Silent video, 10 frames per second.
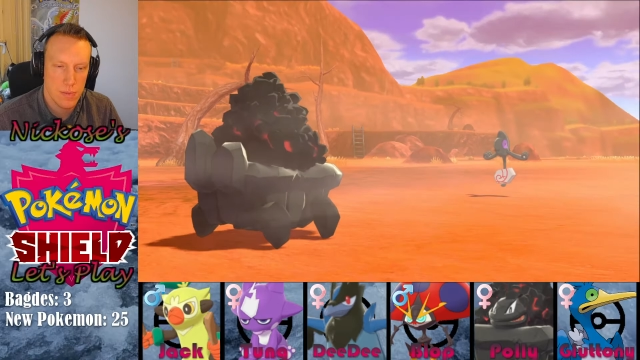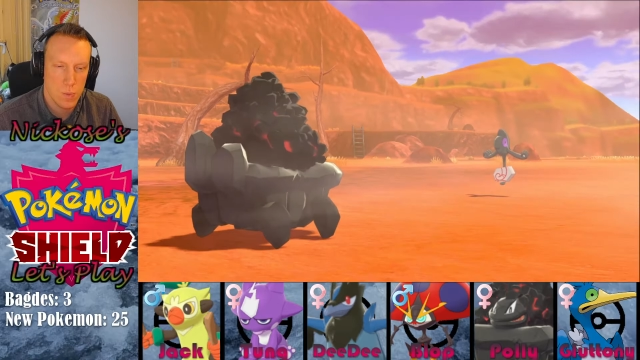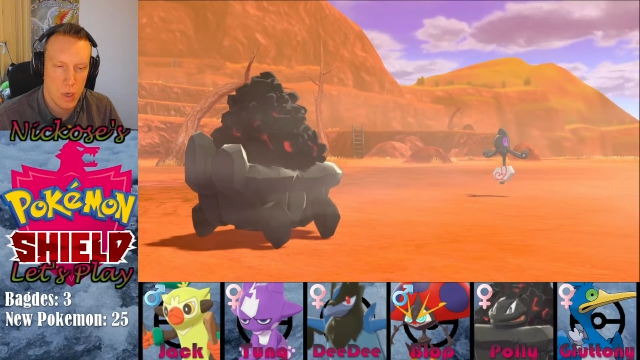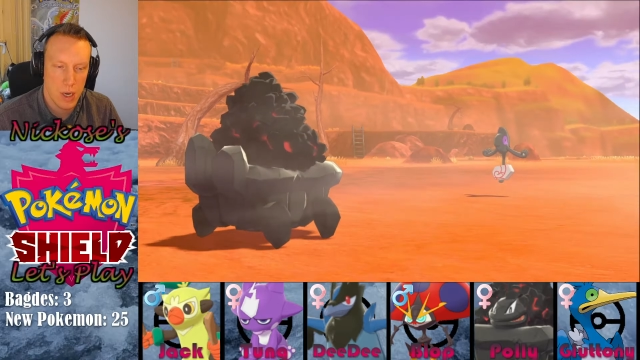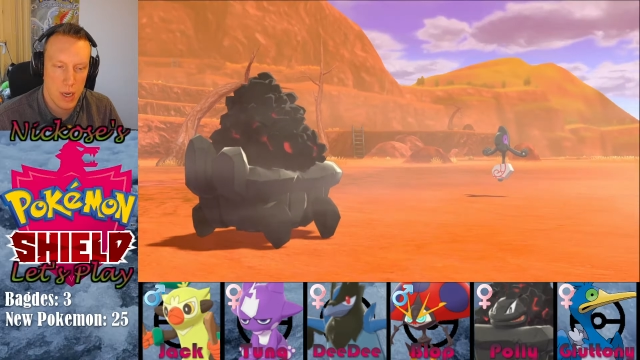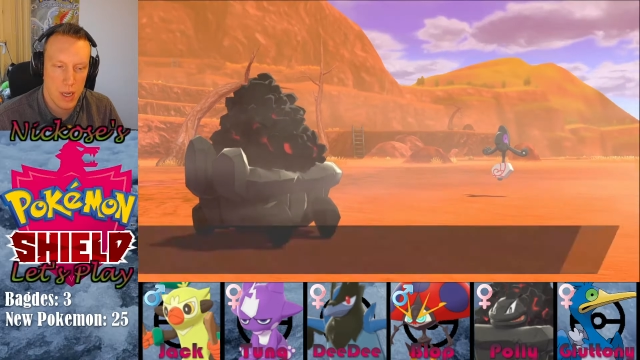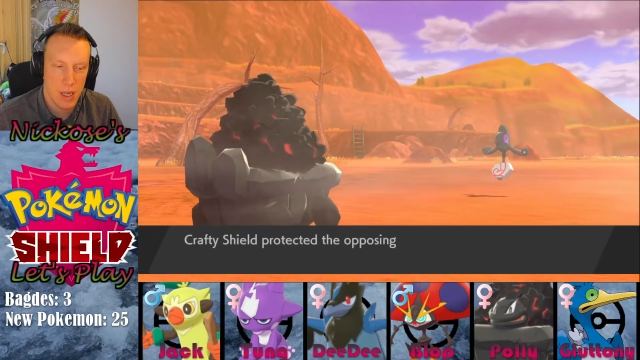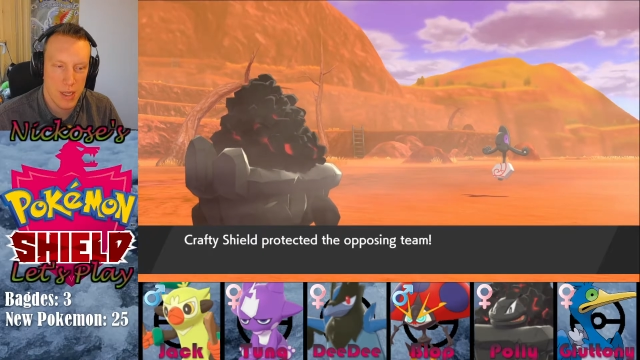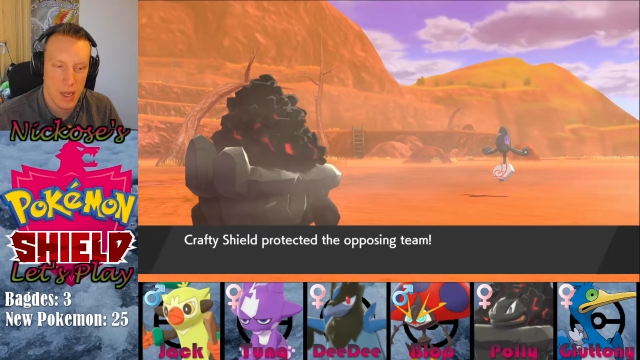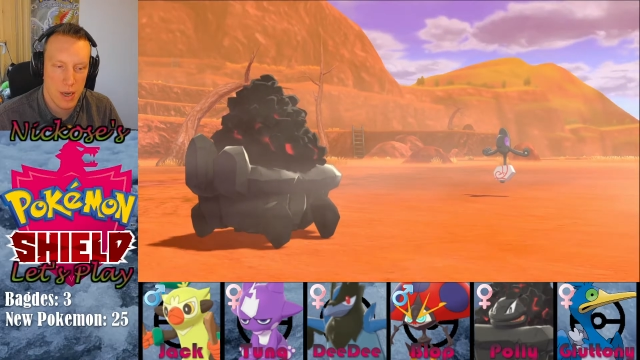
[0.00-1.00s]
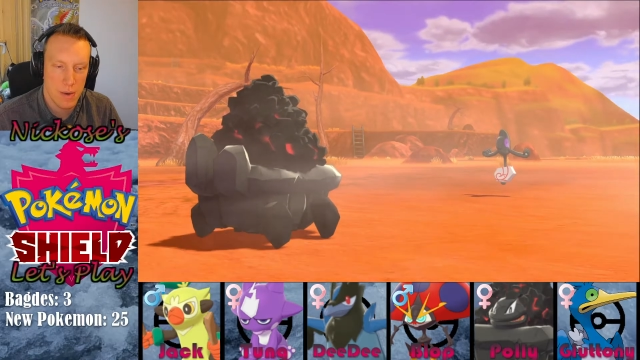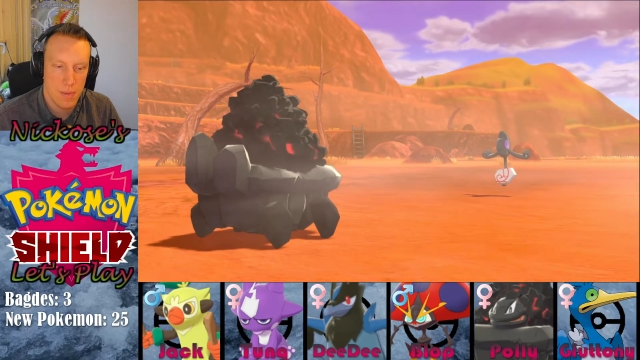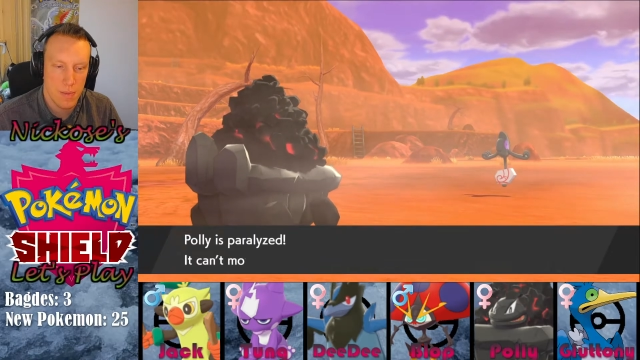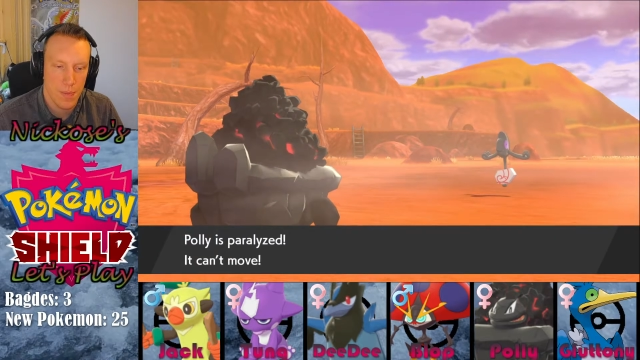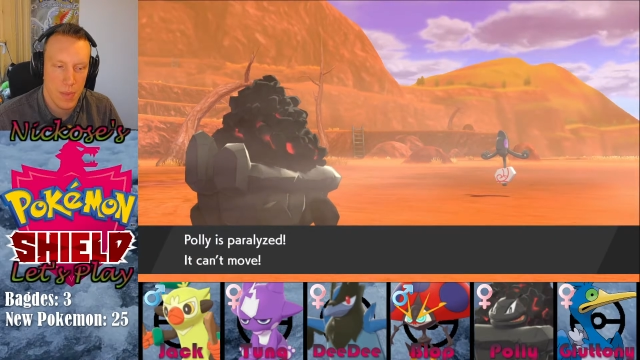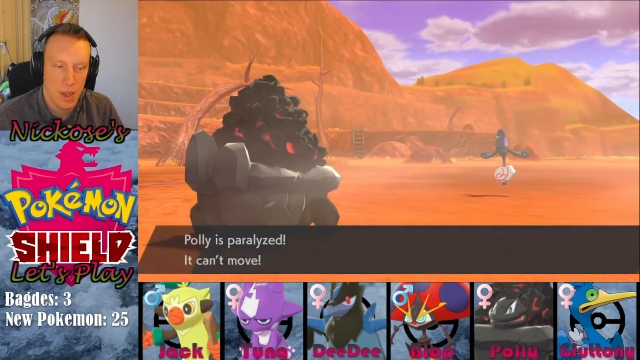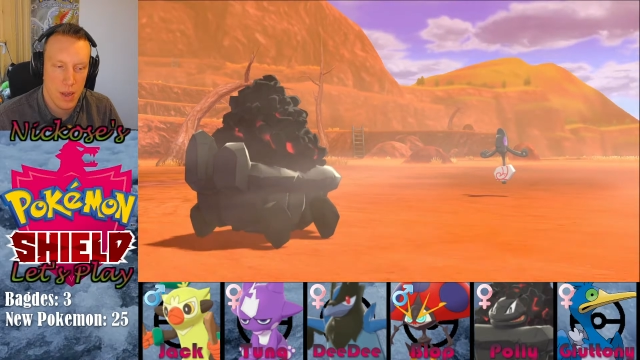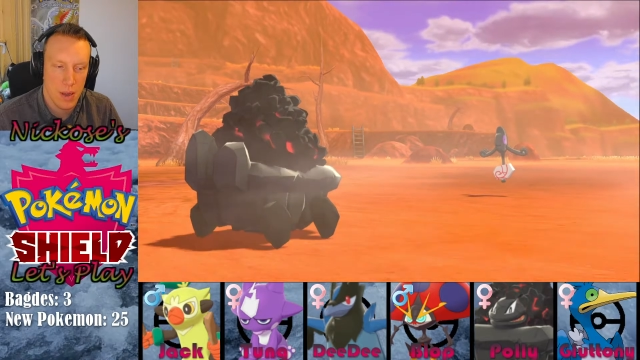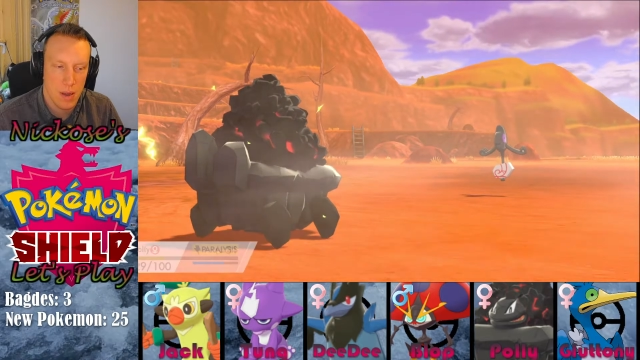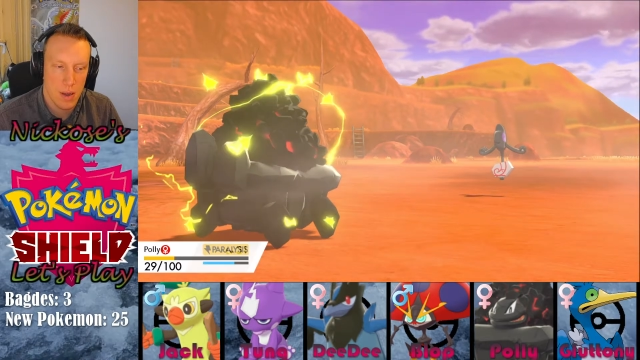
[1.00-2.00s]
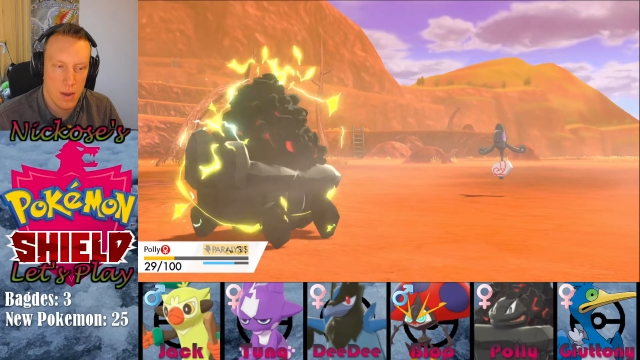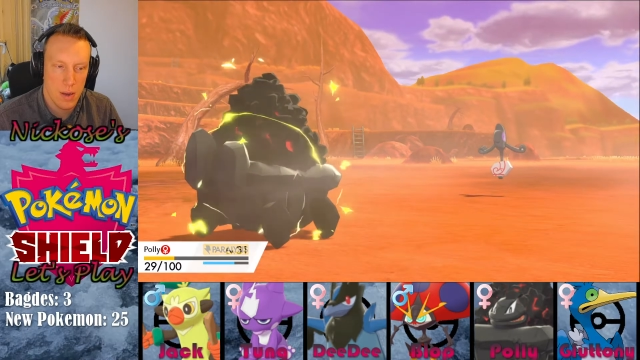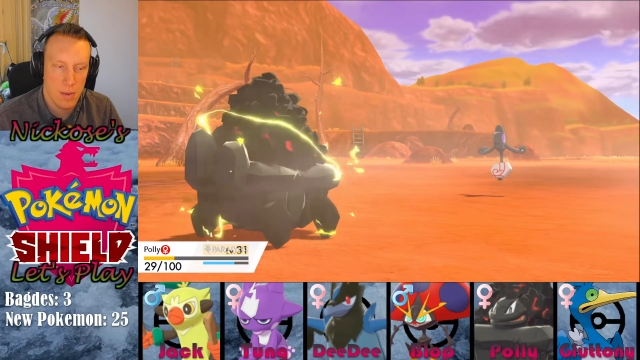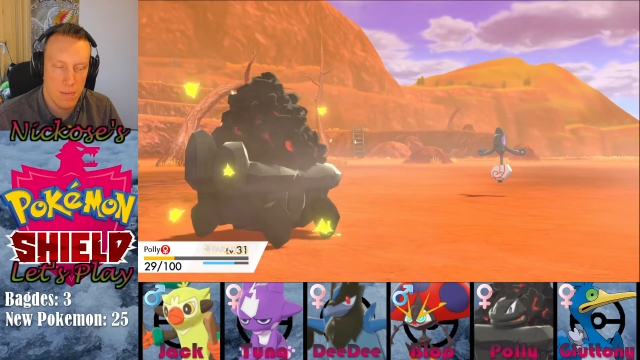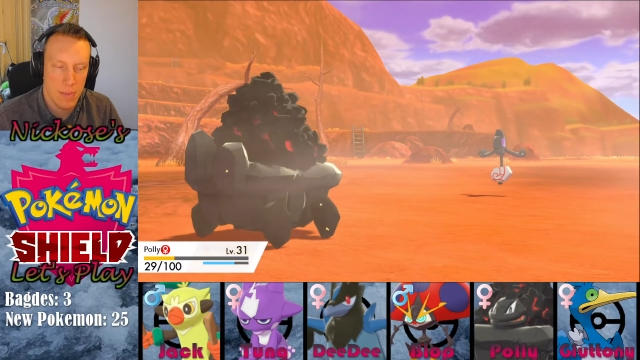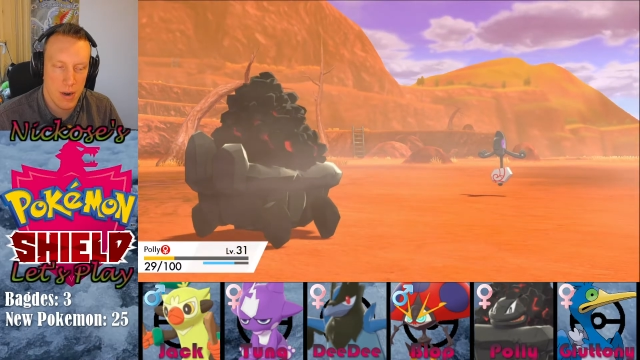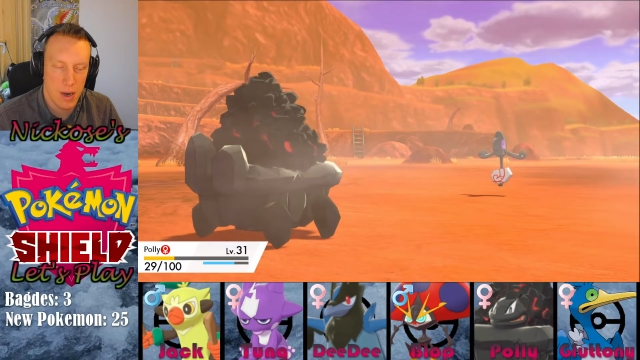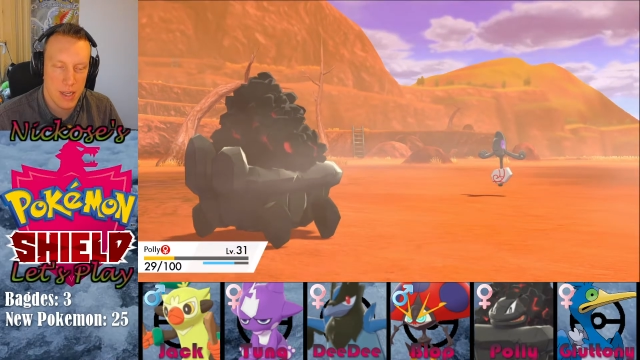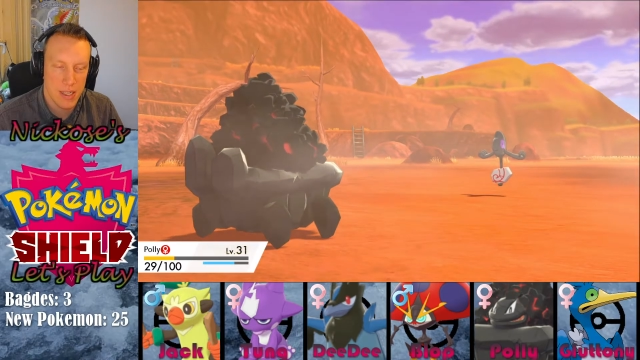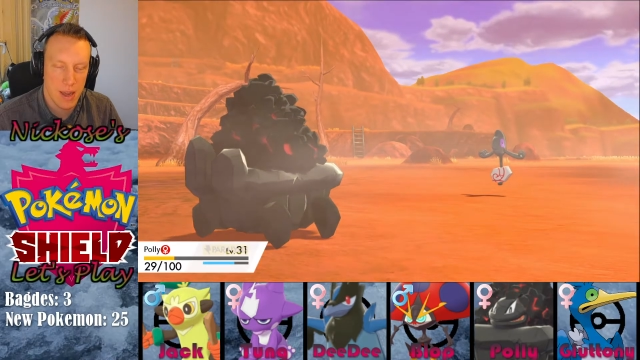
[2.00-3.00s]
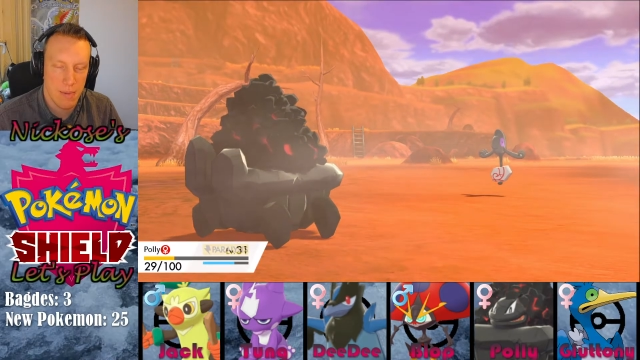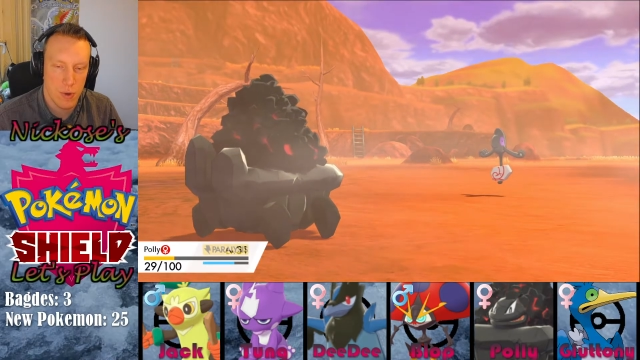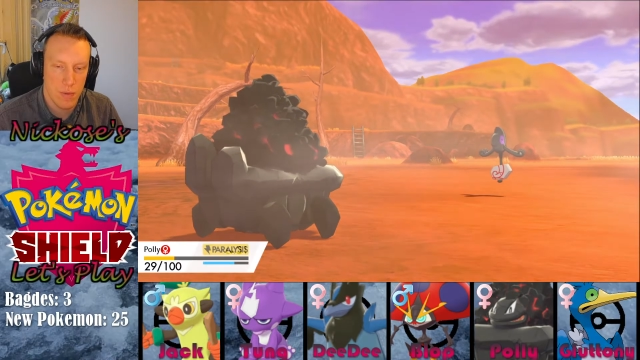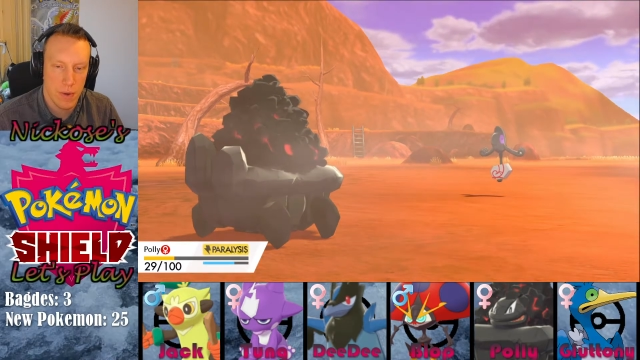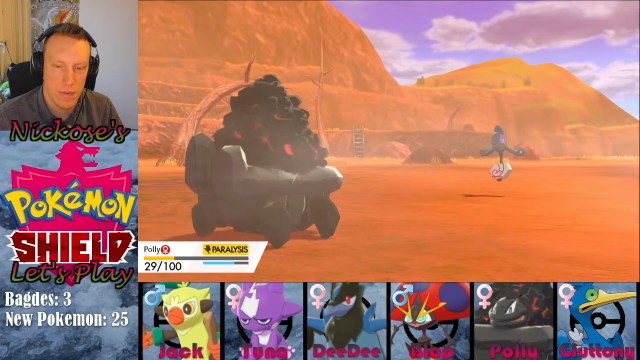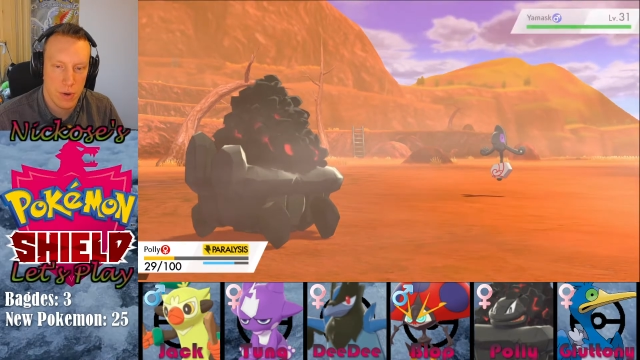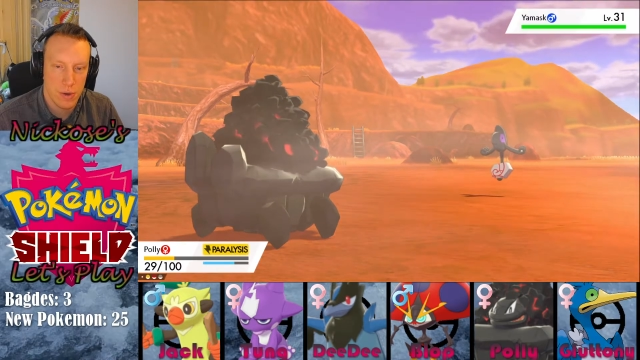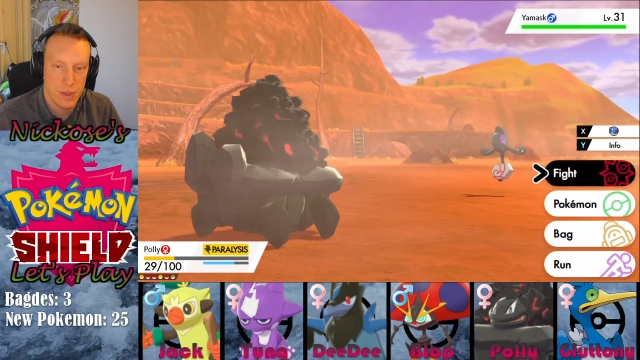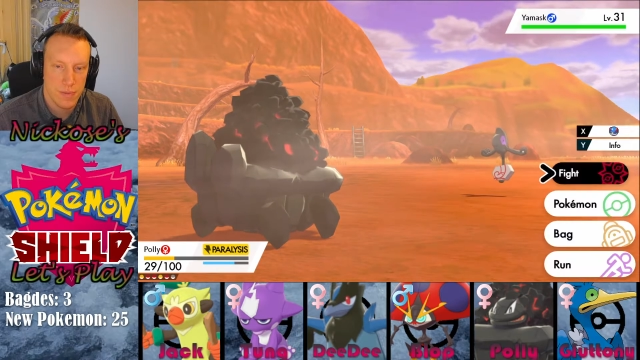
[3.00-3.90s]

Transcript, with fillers: What is that? Paralyzed can't move, of course.